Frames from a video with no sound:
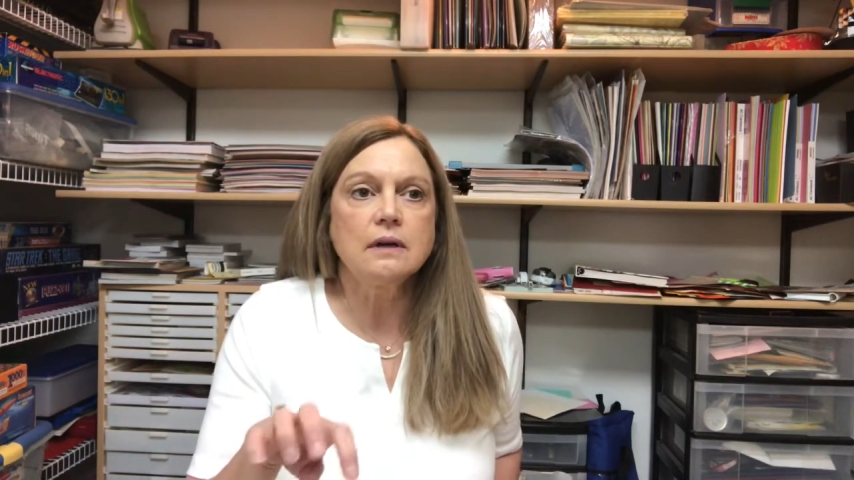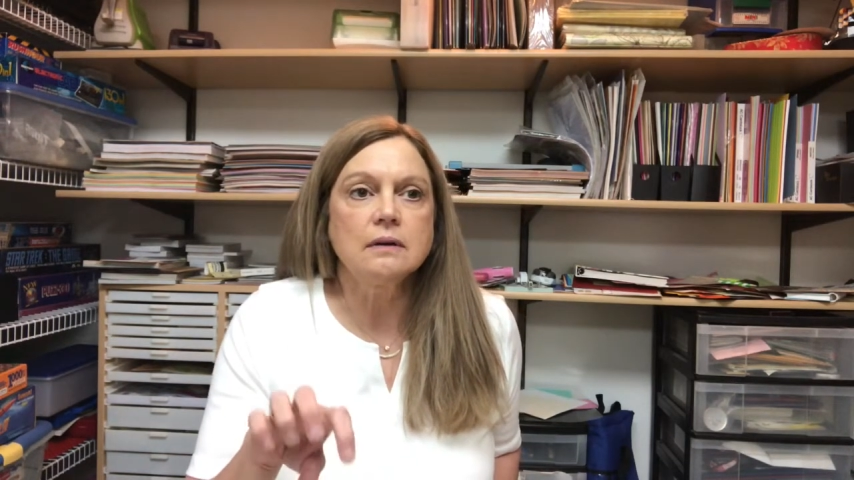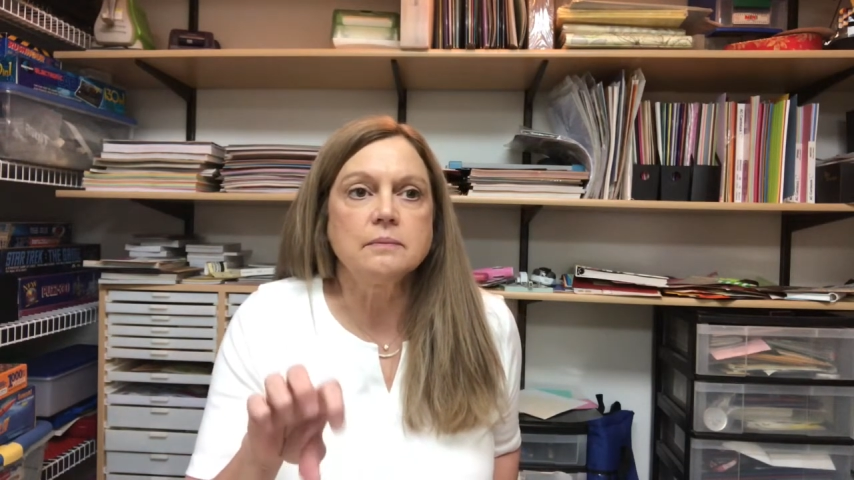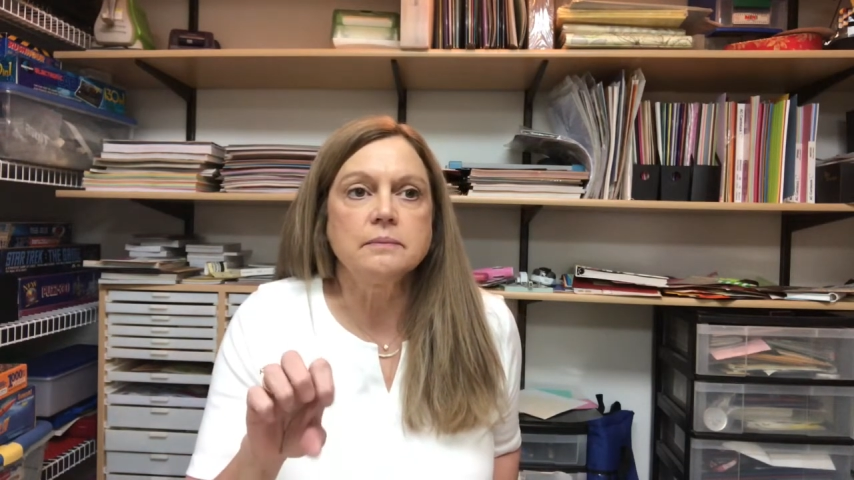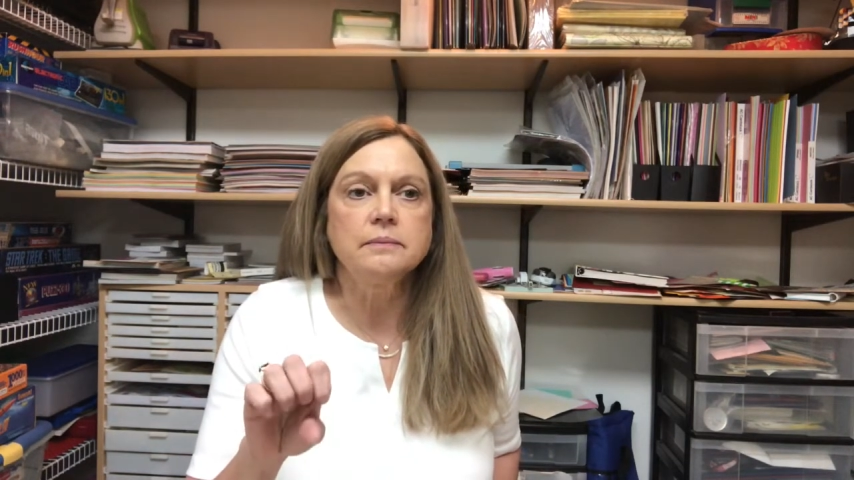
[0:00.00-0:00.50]

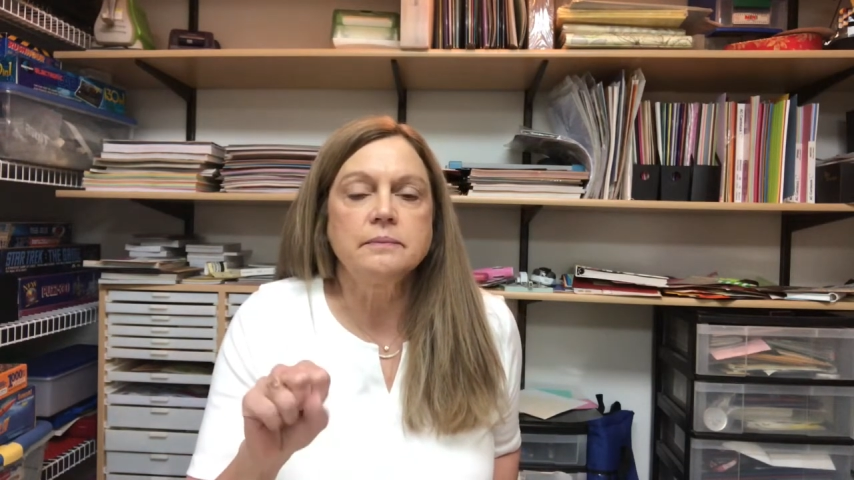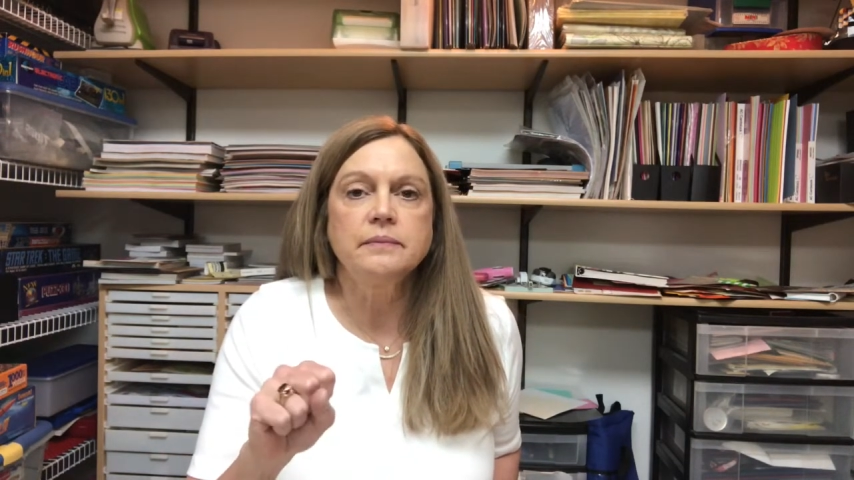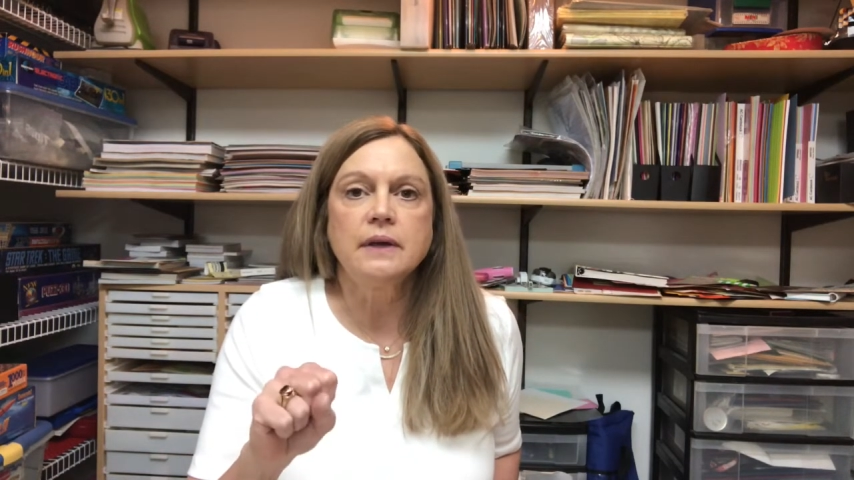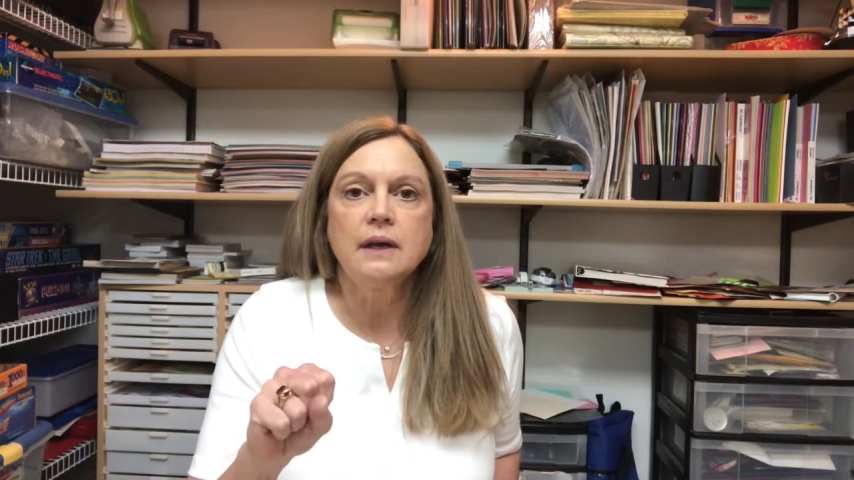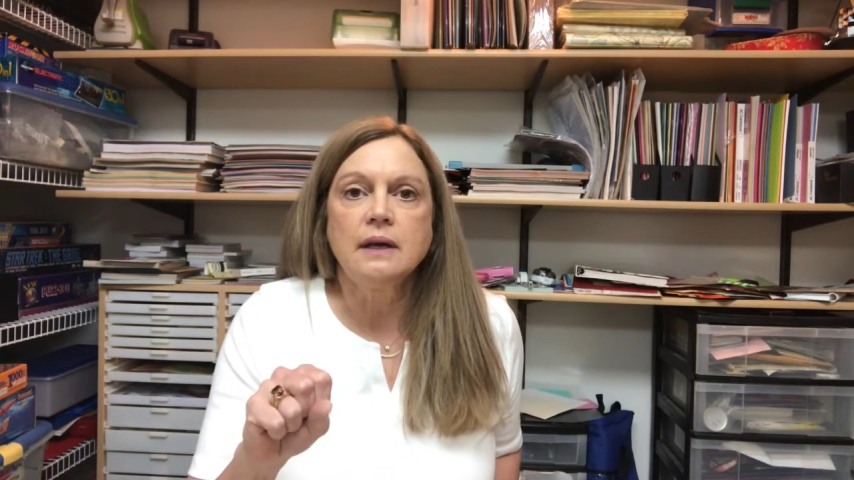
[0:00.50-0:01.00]
um,
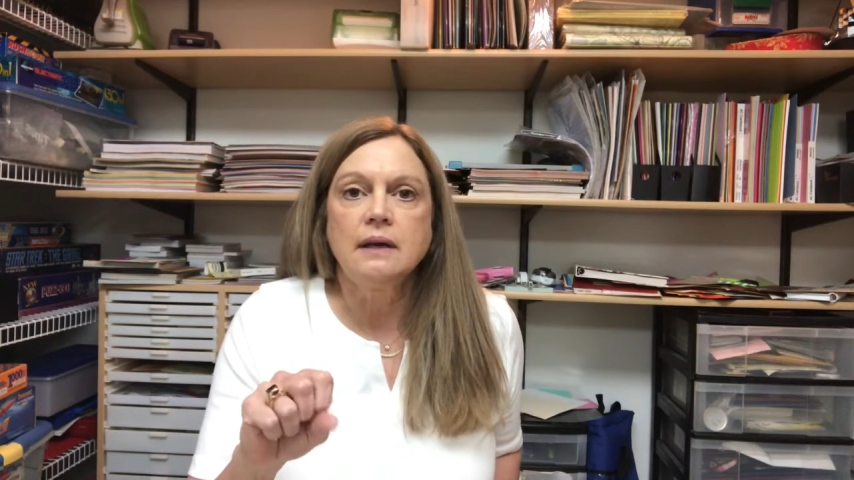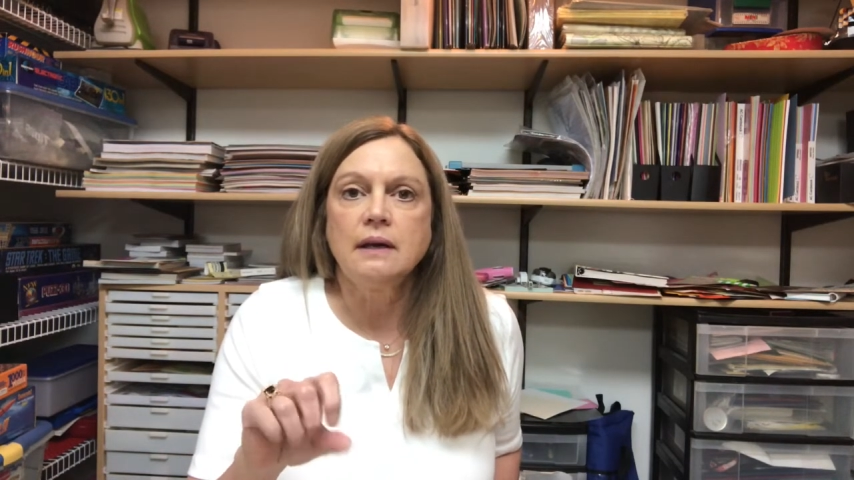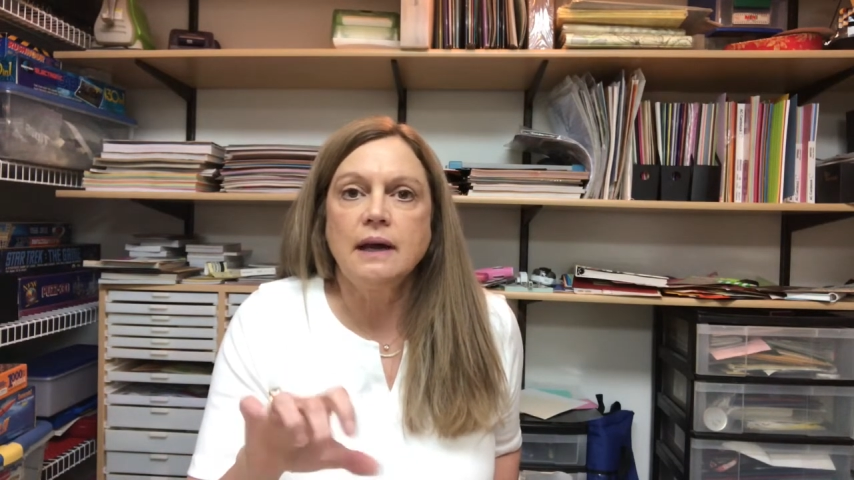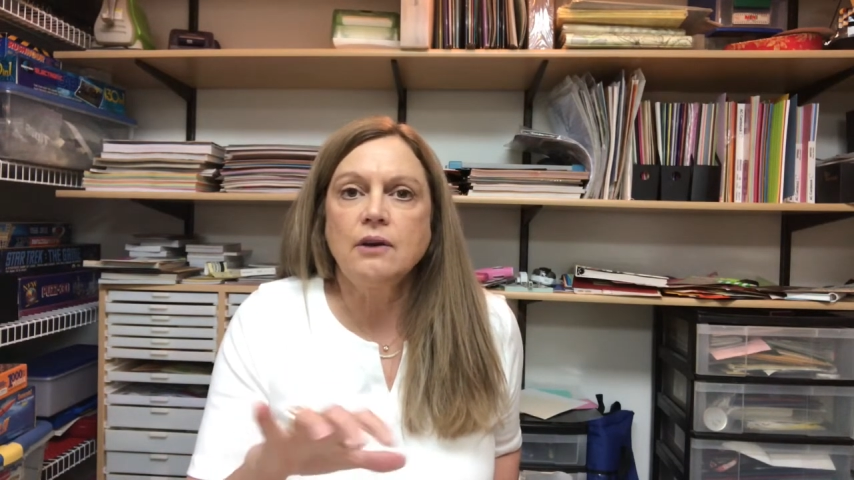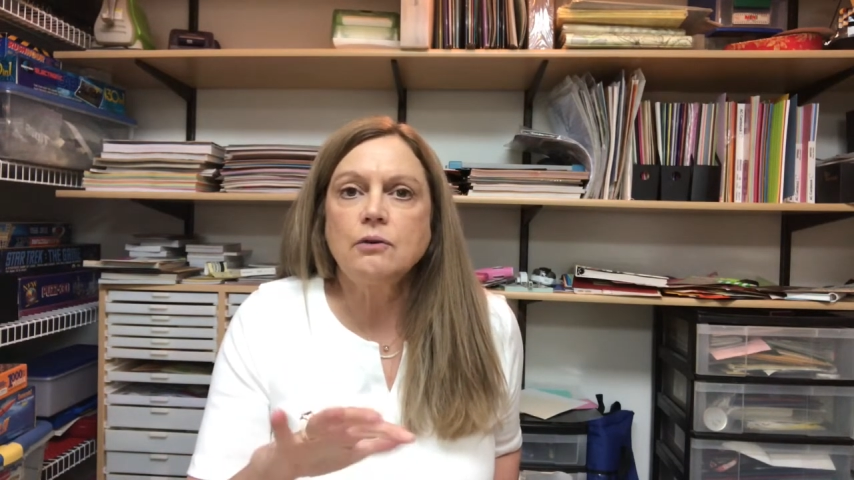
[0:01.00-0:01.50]

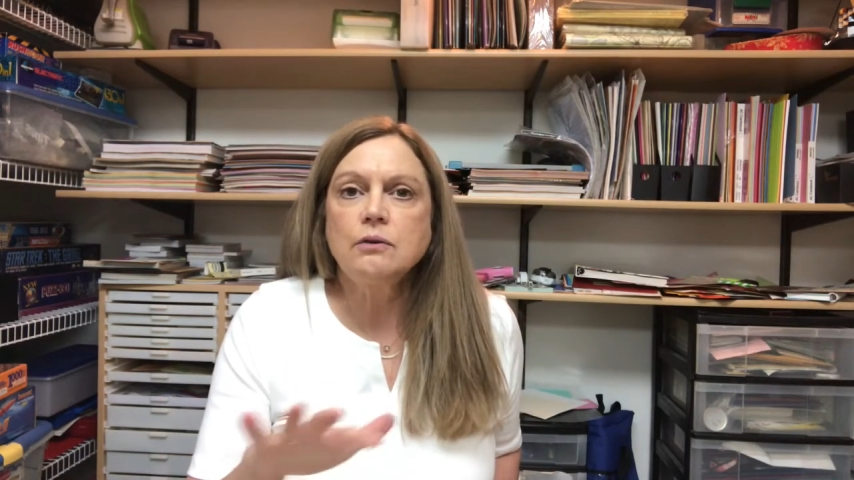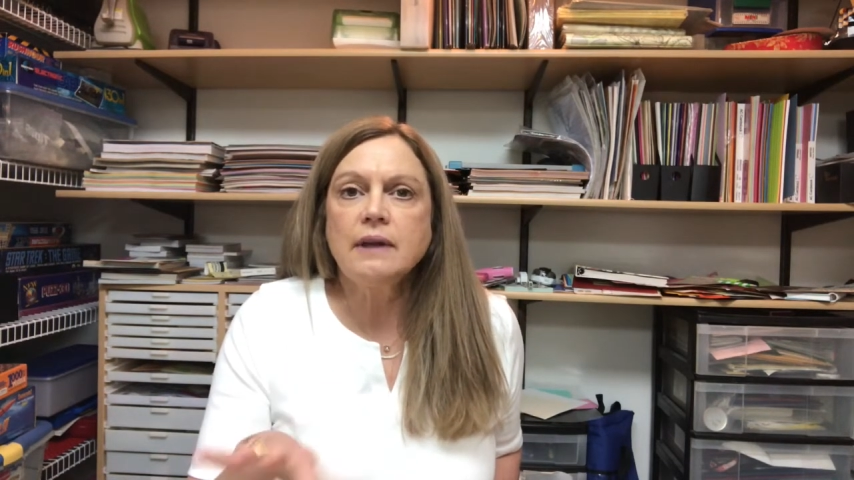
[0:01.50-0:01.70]
arrow